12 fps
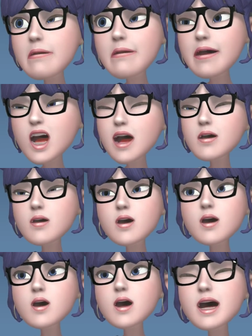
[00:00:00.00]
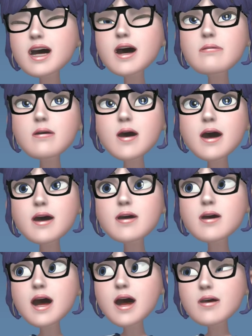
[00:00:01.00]
I was led to believe
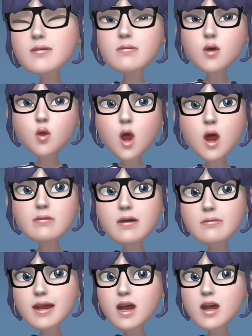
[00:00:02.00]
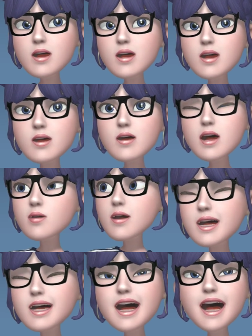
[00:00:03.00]
that it was prescribed by my doctor, it was
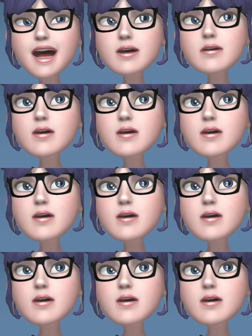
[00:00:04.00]
safe,